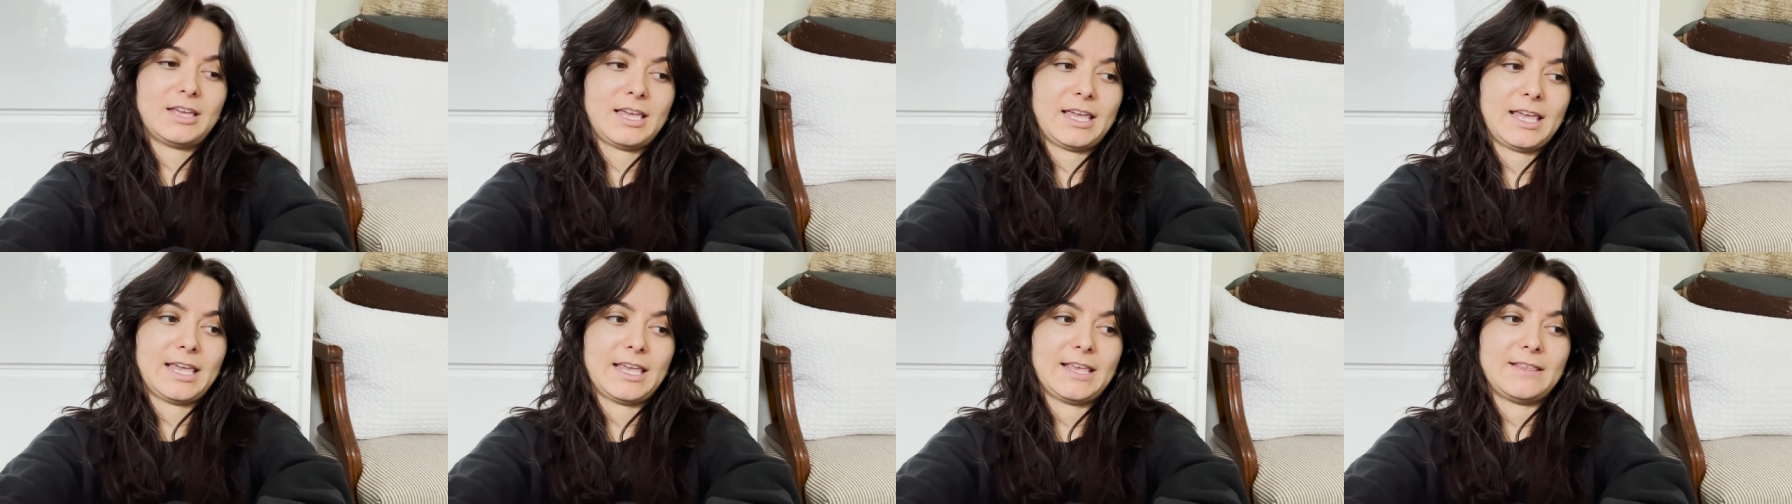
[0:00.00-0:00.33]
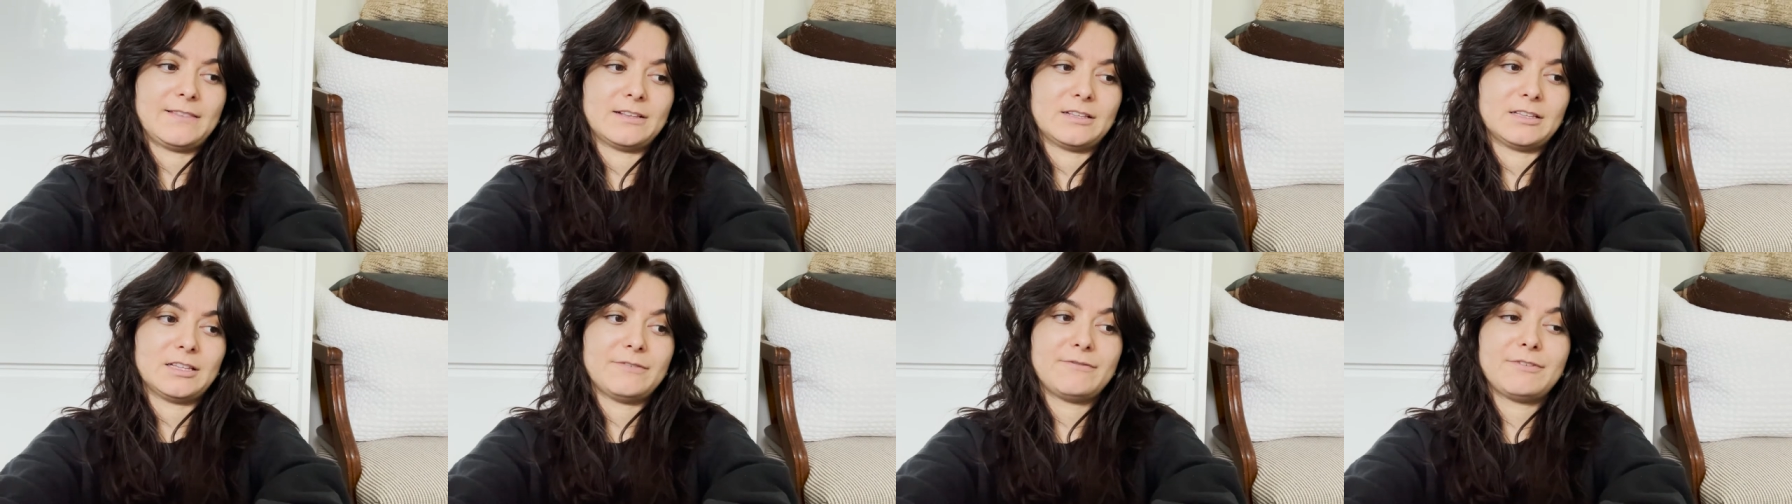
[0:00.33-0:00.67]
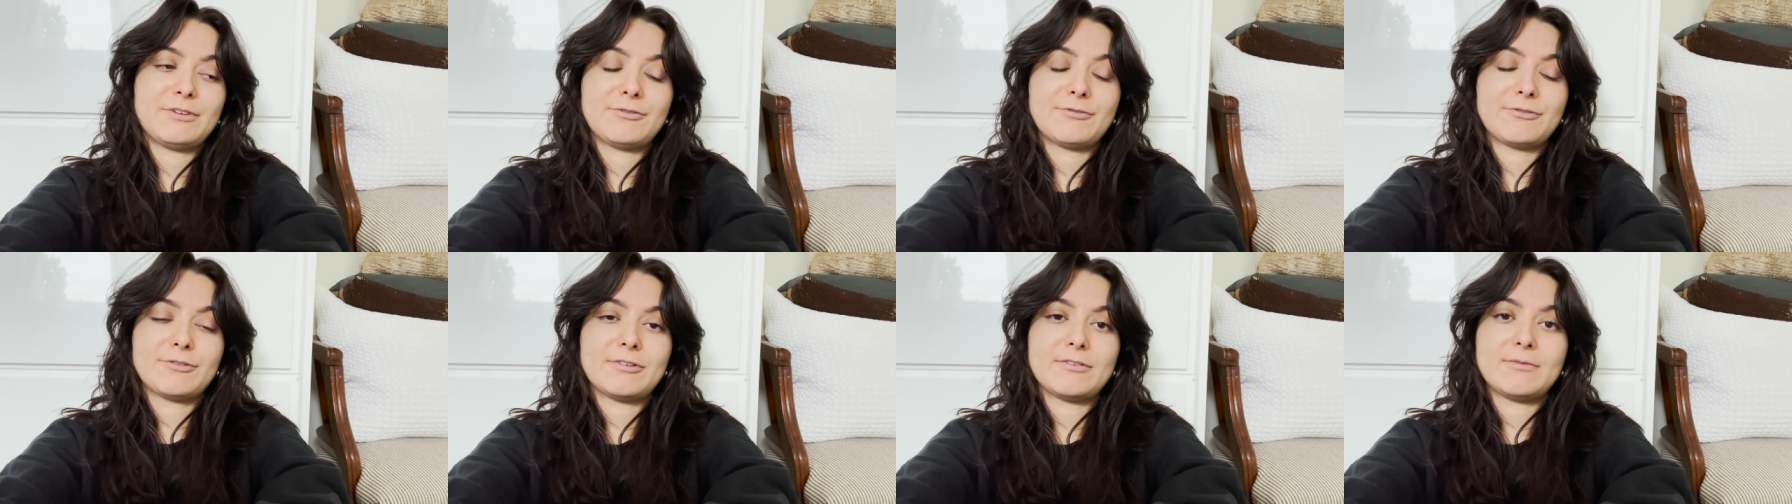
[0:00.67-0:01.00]
in the
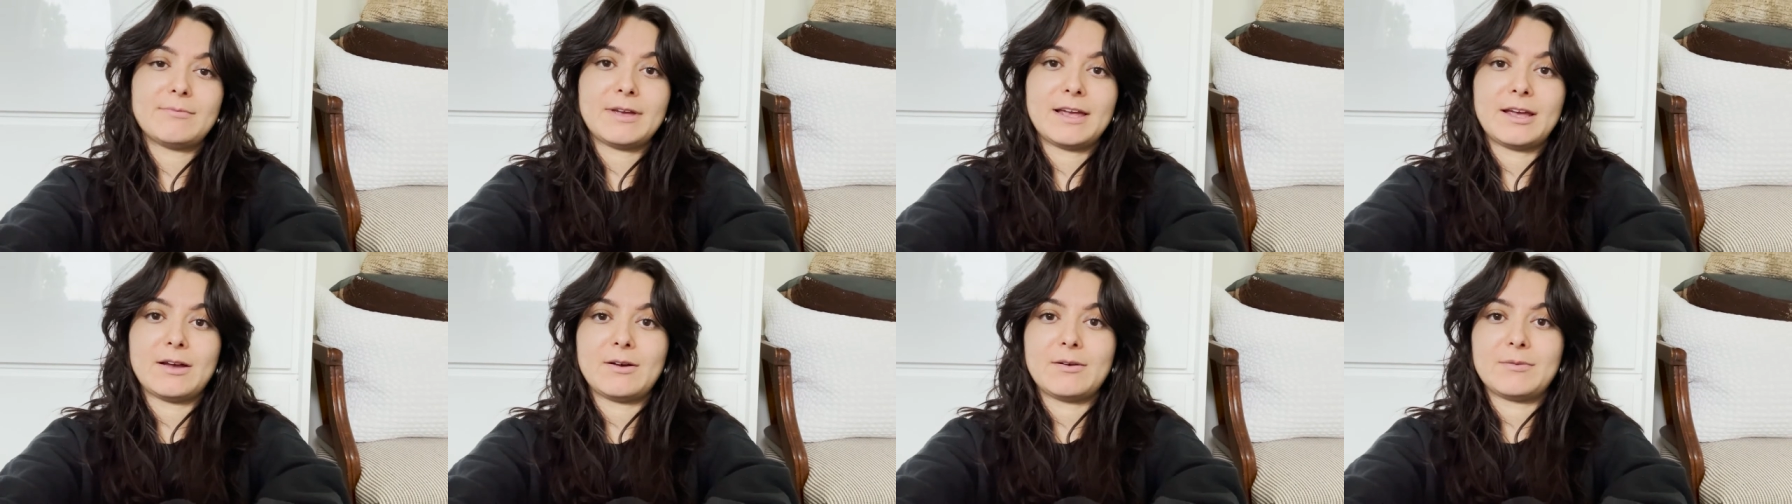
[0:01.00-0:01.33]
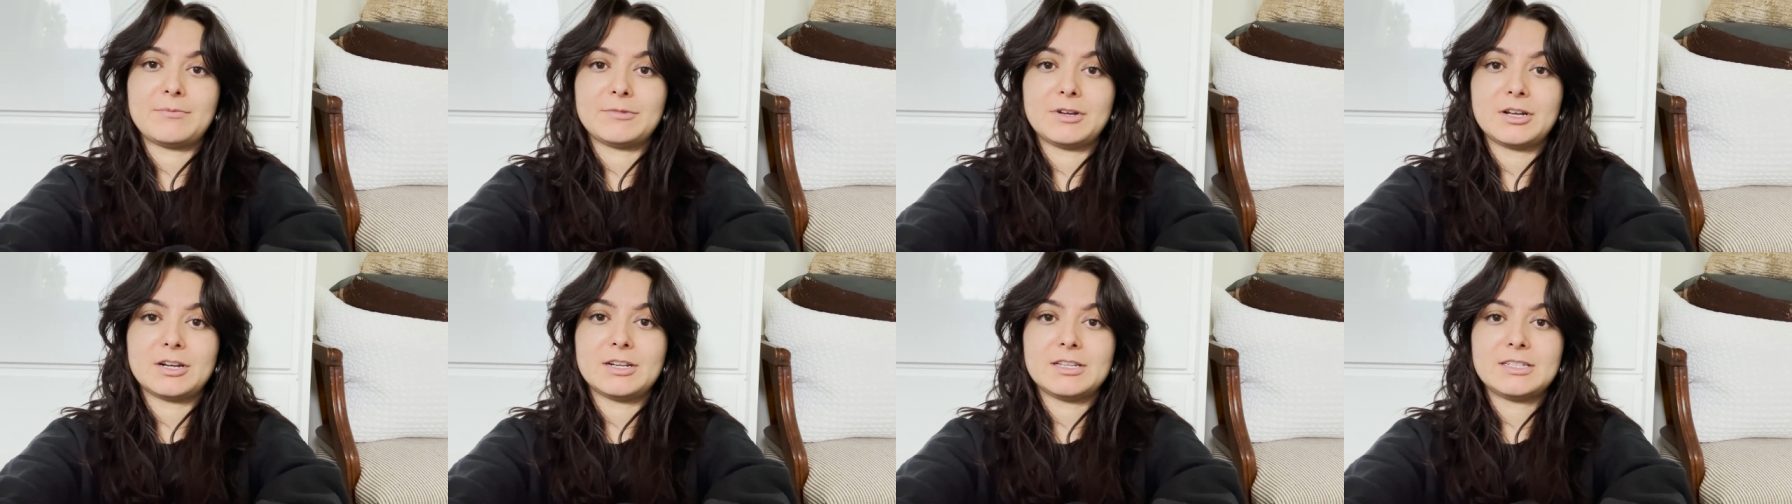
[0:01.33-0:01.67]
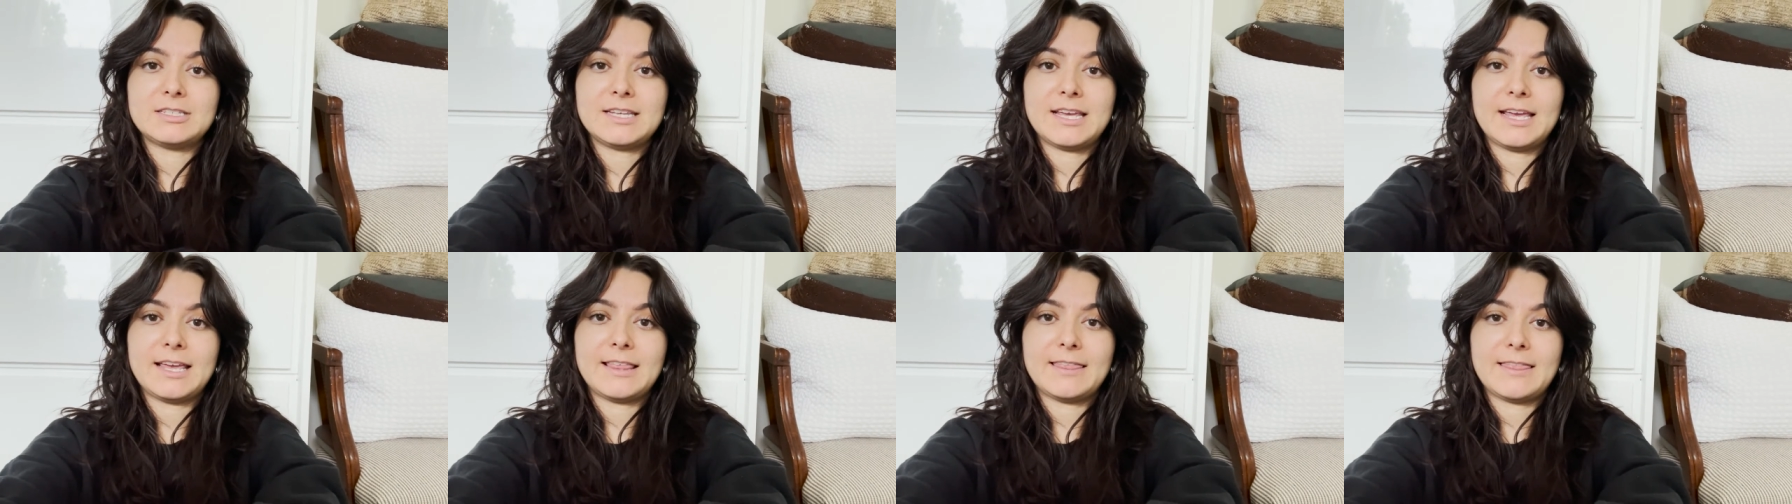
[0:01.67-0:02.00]
living room and I'm gonna
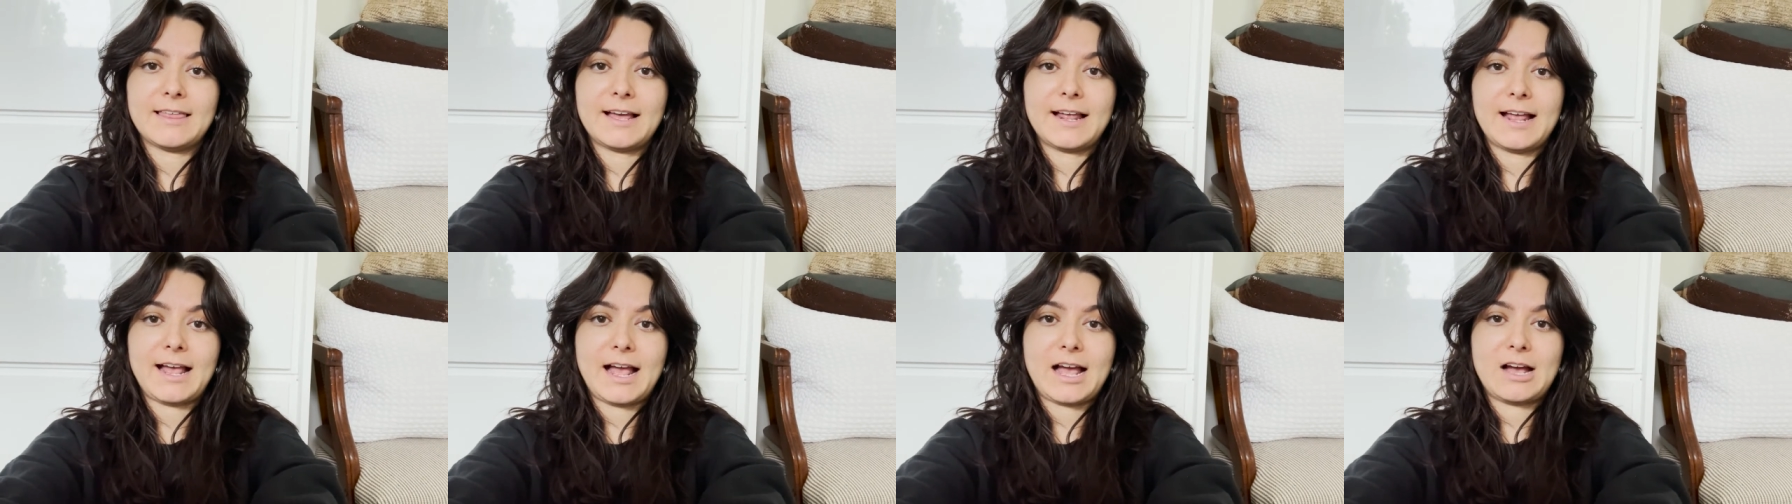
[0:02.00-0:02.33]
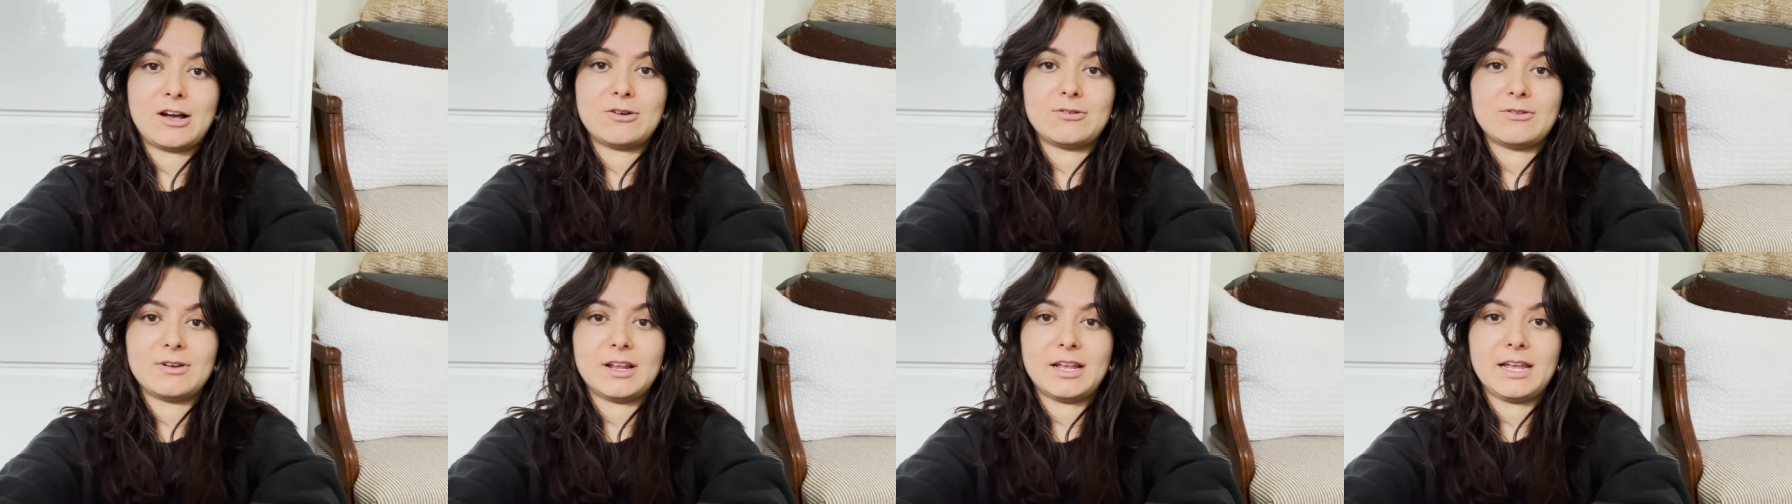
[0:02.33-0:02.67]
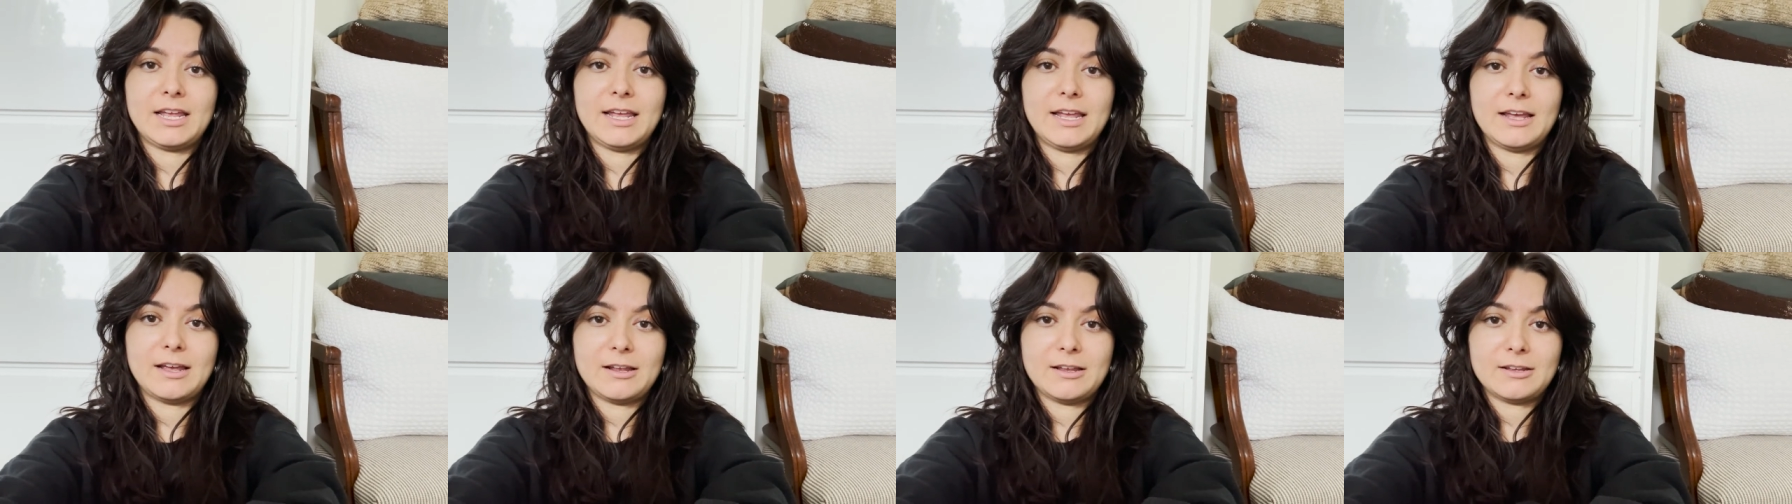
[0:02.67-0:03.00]
take that out
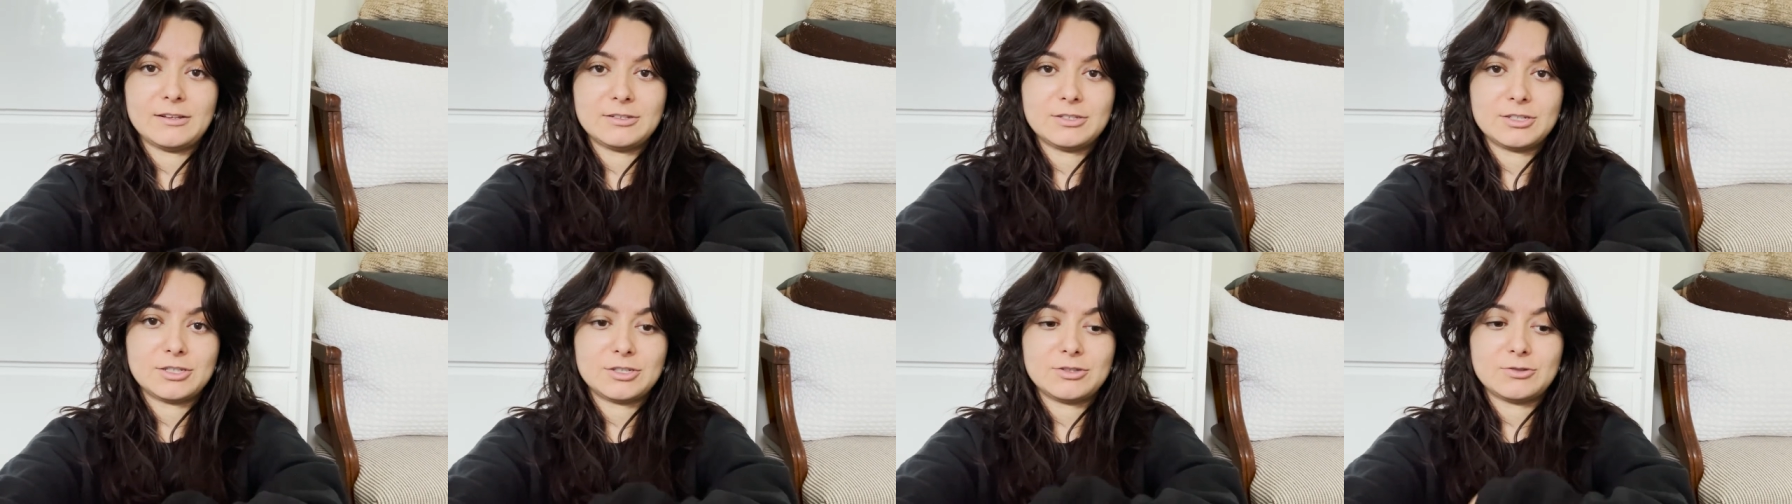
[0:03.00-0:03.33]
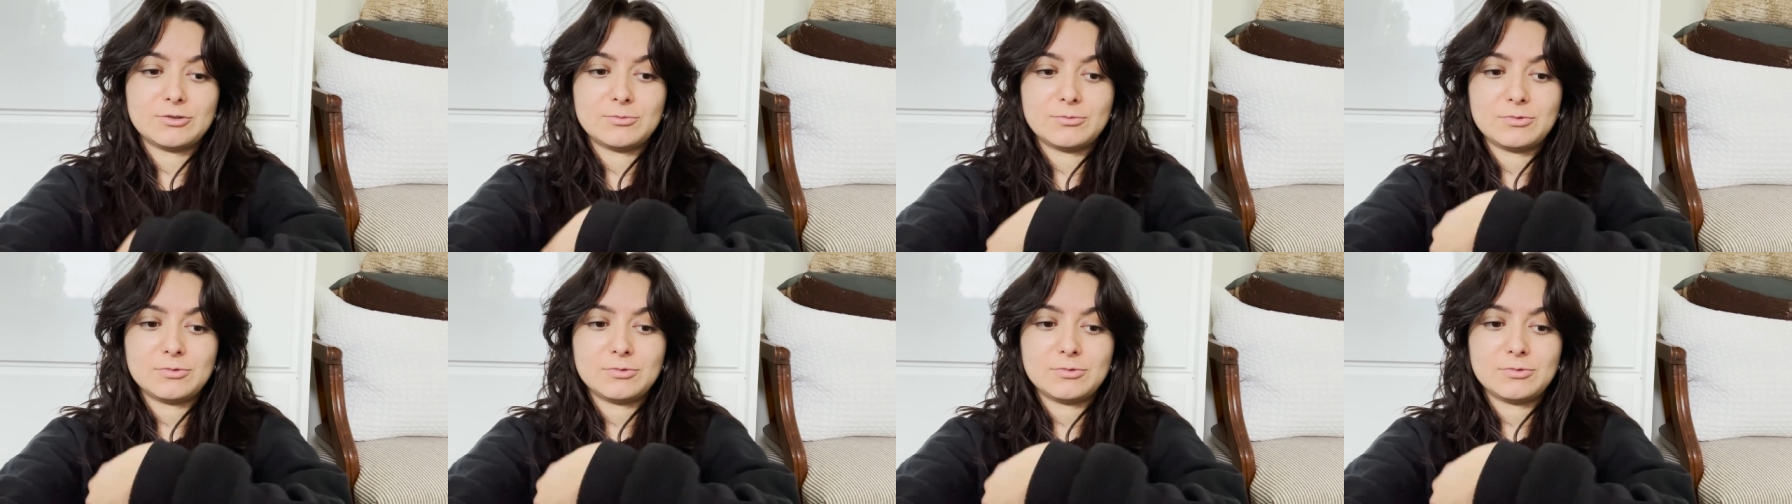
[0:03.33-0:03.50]
and